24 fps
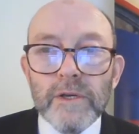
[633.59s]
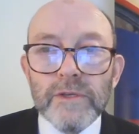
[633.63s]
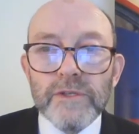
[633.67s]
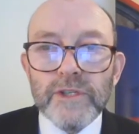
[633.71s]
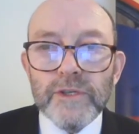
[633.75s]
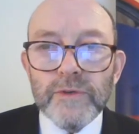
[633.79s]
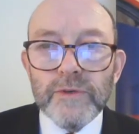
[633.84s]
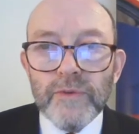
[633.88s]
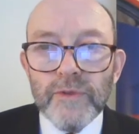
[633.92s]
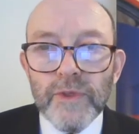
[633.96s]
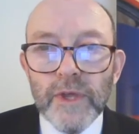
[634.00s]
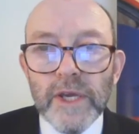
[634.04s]

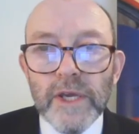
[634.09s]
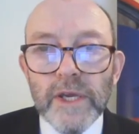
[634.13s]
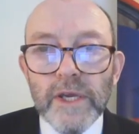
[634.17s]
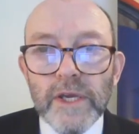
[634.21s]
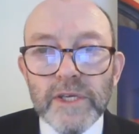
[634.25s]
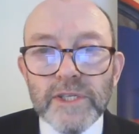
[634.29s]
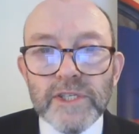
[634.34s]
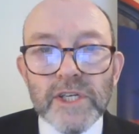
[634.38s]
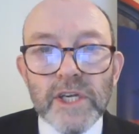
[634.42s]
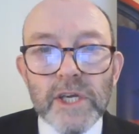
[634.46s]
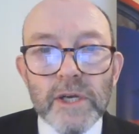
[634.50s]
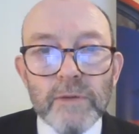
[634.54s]
To
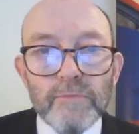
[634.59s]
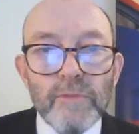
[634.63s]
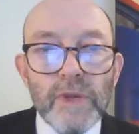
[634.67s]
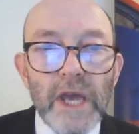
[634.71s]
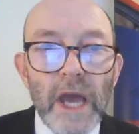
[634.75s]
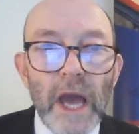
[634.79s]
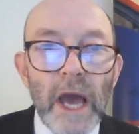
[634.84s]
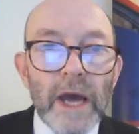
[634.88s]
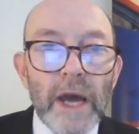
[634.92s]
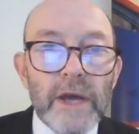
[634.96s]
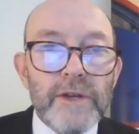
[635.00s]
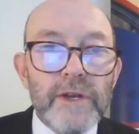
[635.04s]
these can
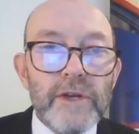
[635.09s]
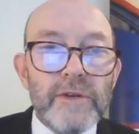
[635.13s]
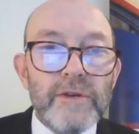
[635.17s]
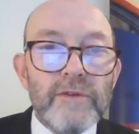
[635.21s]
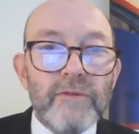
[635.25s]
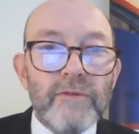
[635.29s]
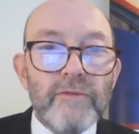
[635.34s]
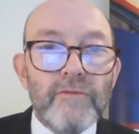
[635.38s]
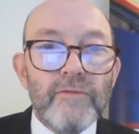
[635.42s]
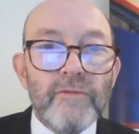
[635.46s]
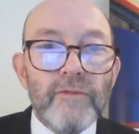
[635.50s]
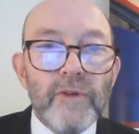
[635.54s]
be added
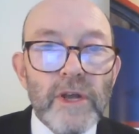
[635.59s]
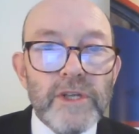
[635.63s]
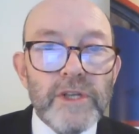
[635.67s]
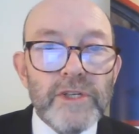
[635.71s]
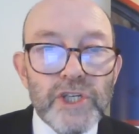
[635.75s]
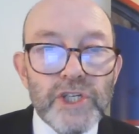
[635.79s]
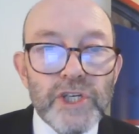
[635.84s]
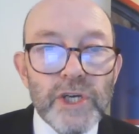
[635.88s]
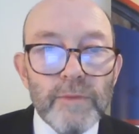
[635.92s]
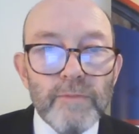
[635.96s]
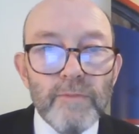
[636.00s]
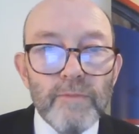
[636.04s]

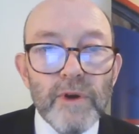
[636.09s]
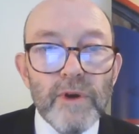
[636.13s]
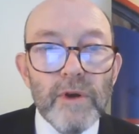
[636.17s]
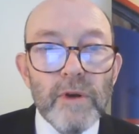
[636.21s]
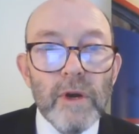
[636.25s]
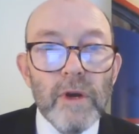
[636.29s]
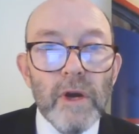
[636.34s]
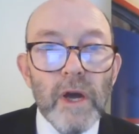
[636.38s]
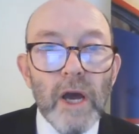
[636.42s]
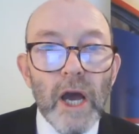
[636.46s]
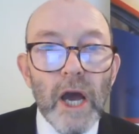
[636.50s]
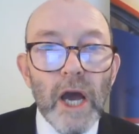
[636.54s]
friendship
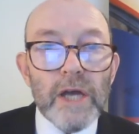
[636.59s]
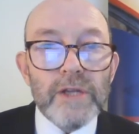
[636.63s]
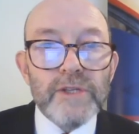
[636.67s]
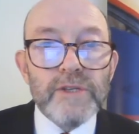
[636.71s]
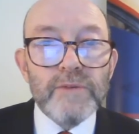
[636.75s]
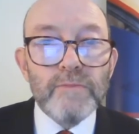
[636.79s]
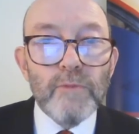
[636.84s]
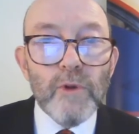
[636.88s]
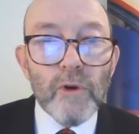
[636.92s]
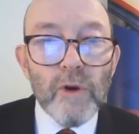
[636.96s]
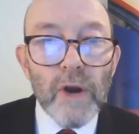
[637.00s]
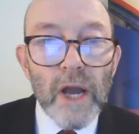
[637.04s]
and
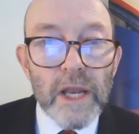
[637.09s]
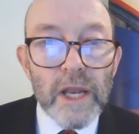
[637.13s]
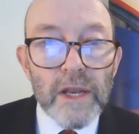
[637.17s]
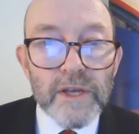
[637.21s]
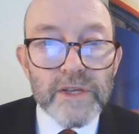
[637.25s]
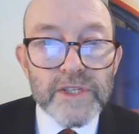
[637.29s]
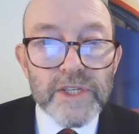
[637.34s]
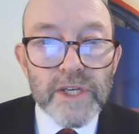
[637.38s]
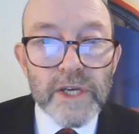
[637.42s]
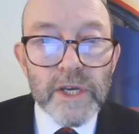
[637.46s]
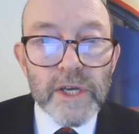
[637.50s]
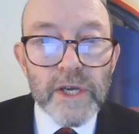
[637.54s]

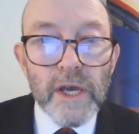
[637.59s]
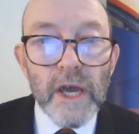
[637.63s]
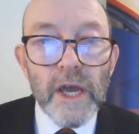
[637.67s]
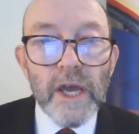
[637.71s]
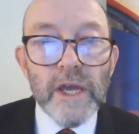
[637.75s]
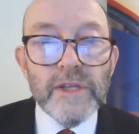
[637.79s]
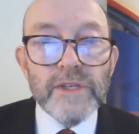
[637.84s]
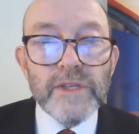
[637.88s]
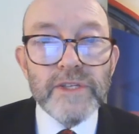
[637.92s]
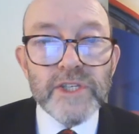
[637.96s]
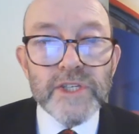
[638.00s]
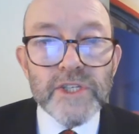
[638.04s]
morality
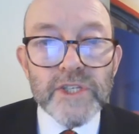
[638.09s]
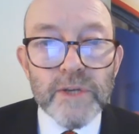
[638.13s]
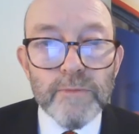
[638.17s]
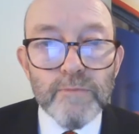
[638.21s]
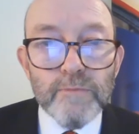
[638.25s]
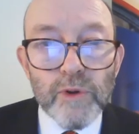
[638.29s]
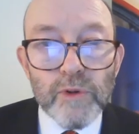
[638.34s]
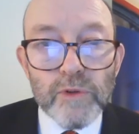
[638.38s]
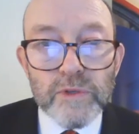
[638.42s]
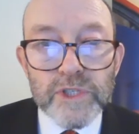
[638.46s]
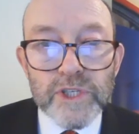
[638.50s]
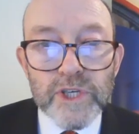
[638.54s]
in
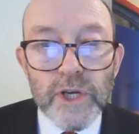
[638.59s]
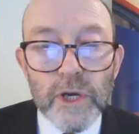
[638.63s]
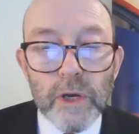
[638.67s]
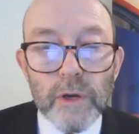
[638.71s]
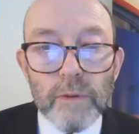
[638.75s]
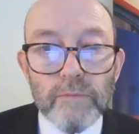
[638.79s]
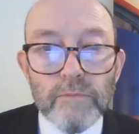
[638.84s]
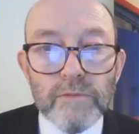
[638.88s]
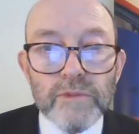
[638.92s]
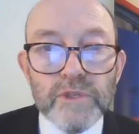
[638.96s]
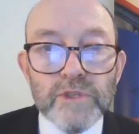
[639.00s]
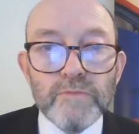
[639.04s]
simple
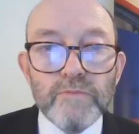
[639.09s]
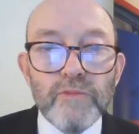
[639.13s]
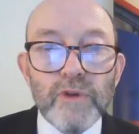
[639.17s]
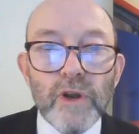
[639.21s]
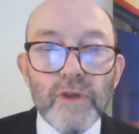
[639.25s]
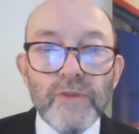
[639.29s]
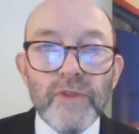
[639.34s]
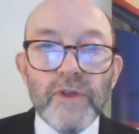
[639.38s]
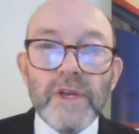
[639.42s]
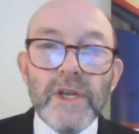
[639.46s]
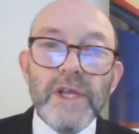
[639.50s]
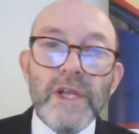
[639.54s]
terms.
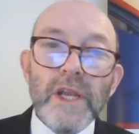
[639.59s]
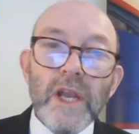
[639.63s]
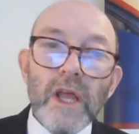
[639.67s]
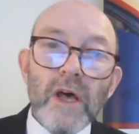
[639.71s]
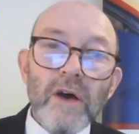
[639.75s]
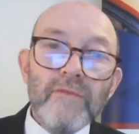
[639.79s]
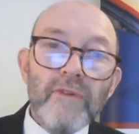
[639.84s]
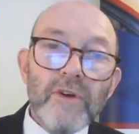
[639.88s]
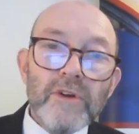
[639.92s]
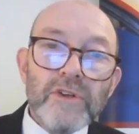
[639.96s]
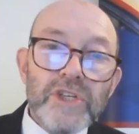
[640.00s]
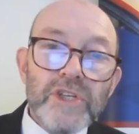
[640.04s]
Brotherly
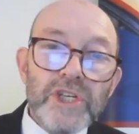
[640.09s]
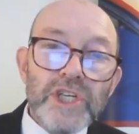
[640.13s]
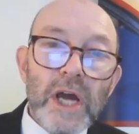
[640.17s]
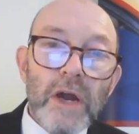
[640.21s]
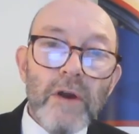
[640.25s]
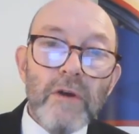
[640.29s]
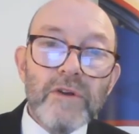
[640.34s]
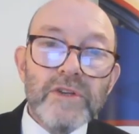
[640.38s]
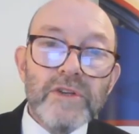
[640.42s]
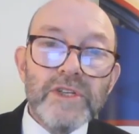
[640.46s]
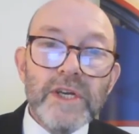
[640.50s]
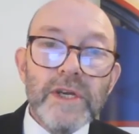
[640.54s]
love and
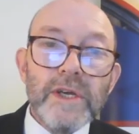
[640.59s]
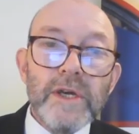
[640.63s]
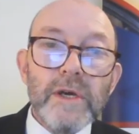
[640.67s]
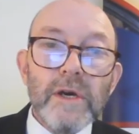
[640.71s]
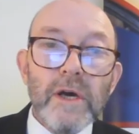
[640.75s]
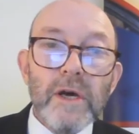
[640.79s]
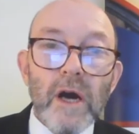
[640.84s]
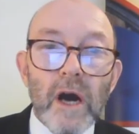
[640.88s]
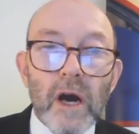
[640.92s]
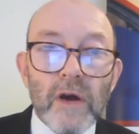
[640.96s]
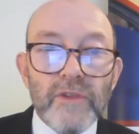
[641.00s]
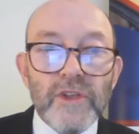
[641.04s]
charity
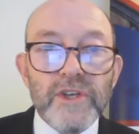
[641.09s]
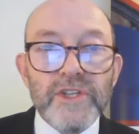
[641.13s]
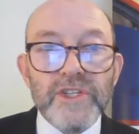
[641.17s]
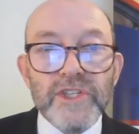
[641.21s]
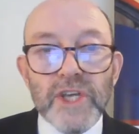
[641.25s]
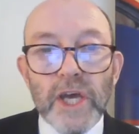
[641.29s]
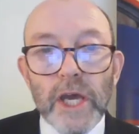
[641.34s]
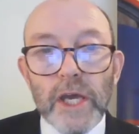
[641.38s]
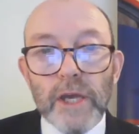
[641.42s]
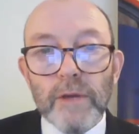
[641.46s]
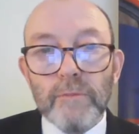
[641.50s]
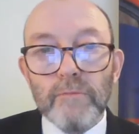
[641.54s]
are the
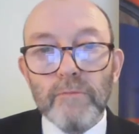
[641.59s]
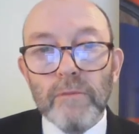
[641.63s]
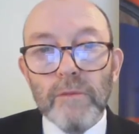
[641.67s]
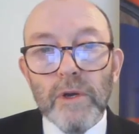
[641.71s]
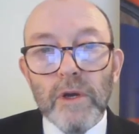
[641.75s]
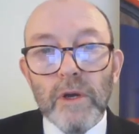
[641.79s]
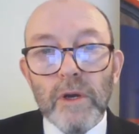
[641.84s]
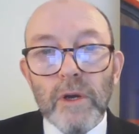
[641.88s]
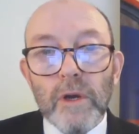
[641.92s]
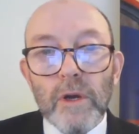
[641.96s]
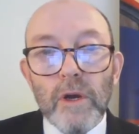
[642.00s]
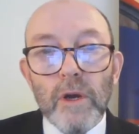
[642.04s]
same.
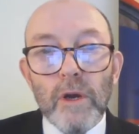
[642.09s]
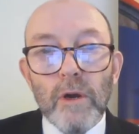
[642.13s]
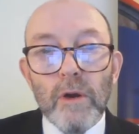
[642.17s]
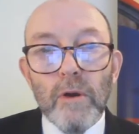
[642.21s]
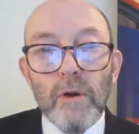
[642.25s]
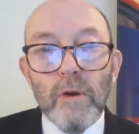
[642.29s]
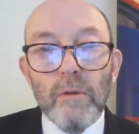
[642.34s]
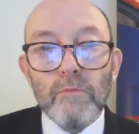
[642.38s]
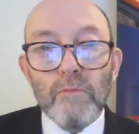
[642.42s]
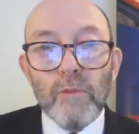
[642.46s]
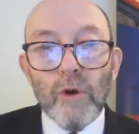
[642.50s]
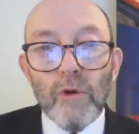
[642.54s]

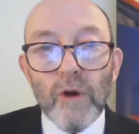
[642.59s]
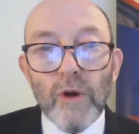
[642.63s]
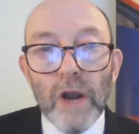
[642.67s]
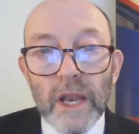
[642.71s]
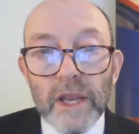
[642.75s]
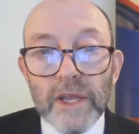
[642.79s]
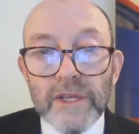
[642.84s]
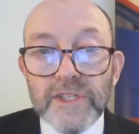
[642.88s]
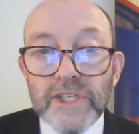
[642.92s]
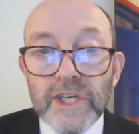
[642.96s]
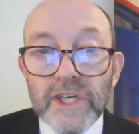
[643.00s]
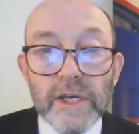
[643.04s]

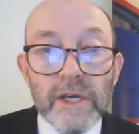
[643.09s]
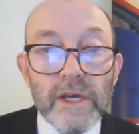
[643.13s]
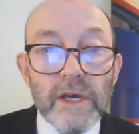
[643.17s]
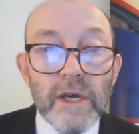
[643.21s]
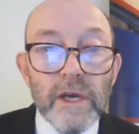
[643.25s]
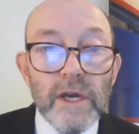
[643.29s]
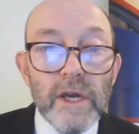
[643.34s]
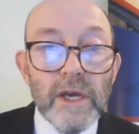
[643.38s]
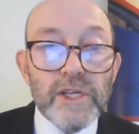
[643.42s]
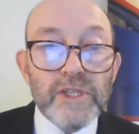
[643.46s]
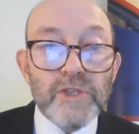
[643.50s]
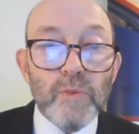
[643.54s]
Morality
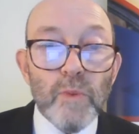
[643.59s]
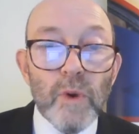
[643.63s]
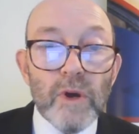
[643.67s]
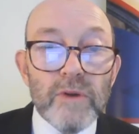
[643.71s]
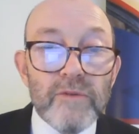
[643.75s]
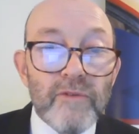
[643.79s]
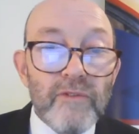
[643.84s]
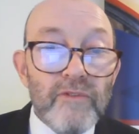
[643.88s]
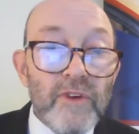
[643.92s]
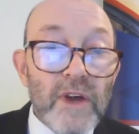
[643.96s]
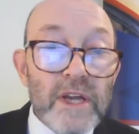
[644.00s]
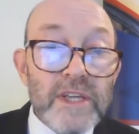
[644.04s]
is
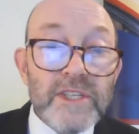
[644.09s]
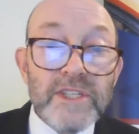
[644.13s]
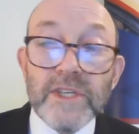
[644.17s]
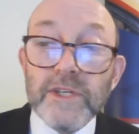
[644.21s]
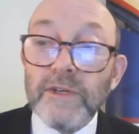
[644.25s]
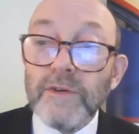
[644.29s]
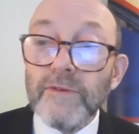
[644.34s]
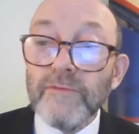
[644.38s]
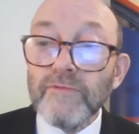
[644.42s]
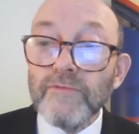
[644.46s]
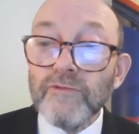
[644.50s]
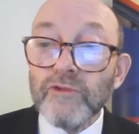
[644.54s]
one facet
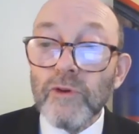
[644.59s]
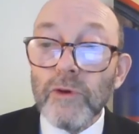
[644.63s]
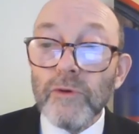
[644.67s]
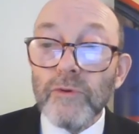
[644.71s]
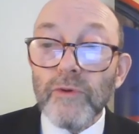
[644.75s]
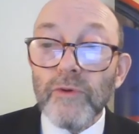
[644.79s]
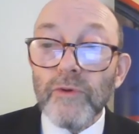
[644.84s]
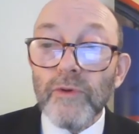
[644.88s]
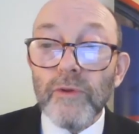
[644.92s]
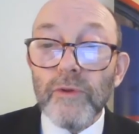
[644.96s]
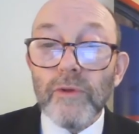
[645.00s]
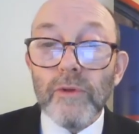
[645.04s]
of
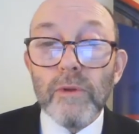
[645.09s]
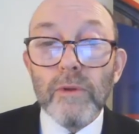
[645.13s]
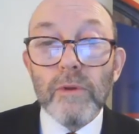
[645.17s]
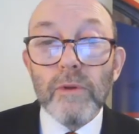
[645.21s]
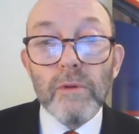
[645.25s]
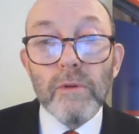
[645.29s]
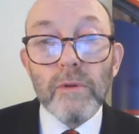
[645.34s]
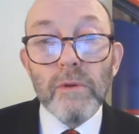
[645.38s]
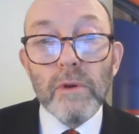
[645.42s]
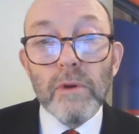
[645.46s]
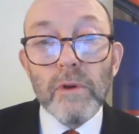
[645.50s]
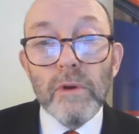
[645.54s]
truth.
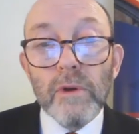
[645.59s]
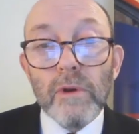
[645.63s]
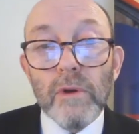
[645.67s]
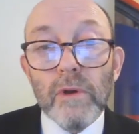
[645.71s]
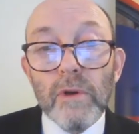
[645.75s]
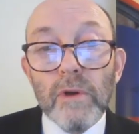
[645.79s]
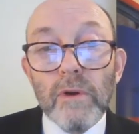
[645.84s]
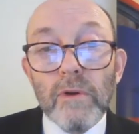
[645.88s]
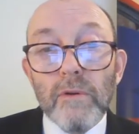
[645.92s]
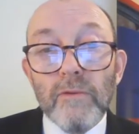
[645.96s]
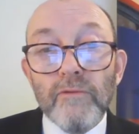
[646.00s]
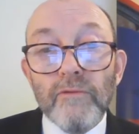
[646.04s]

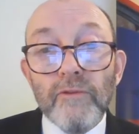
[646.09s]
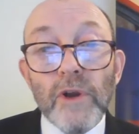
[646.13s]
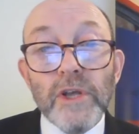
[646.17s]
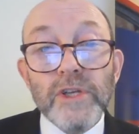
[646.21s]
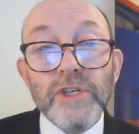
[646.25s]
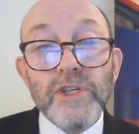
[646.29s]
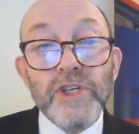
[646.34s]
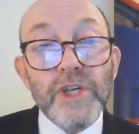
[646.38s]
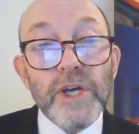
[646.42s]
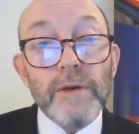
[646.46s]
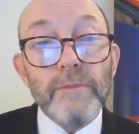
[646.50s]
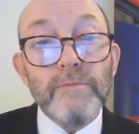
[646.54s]

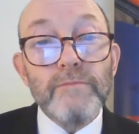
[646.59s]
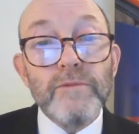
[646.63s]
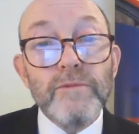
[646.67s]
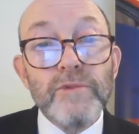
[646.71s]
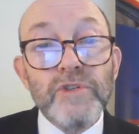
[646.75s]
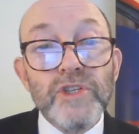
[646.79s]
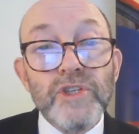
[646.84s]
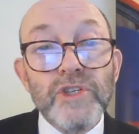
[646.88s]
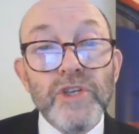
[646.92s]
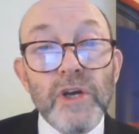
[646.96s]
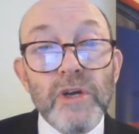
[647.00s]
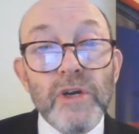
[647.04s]
Friendship
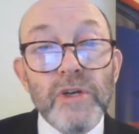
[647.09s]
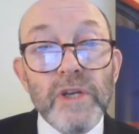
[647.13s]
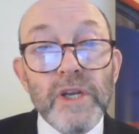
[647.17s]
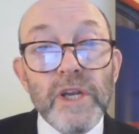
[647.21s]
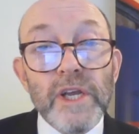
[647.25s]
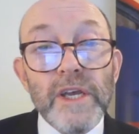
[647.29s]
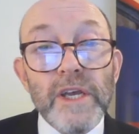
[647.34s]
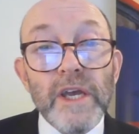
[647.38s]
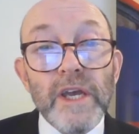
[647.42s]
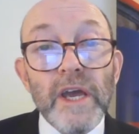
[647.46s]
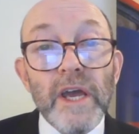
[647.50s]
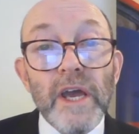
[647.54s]

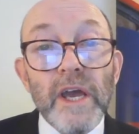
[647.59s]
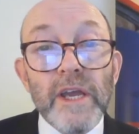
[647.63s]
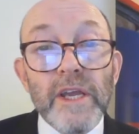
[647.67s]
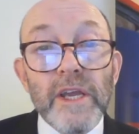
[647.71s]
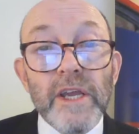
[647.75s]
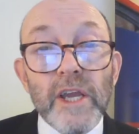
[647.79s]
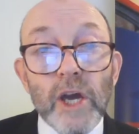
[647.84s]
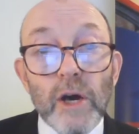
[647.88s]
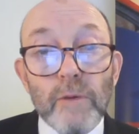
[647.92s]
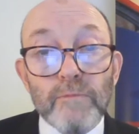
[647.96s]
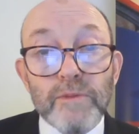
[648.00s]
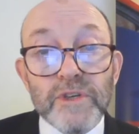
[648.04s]
certainly
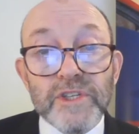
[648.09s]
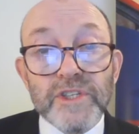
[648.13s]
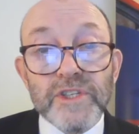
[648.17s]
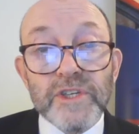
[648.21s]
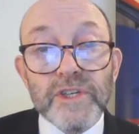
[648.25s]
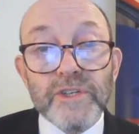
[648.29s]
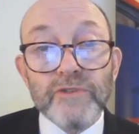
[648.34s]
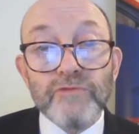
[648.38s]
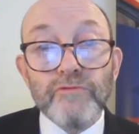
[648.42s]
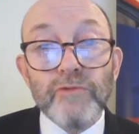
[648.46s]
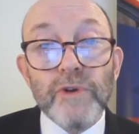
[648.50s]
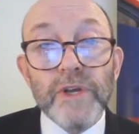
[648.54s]

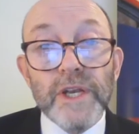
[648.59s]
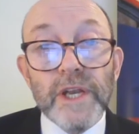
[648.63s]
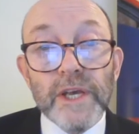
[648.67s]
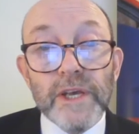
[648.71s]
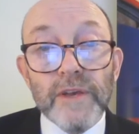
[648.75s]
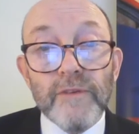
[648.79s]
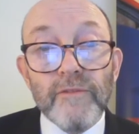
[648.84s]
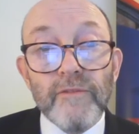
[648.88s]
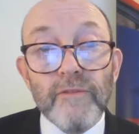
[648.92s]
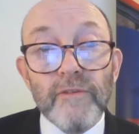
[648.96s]
encompasses relief.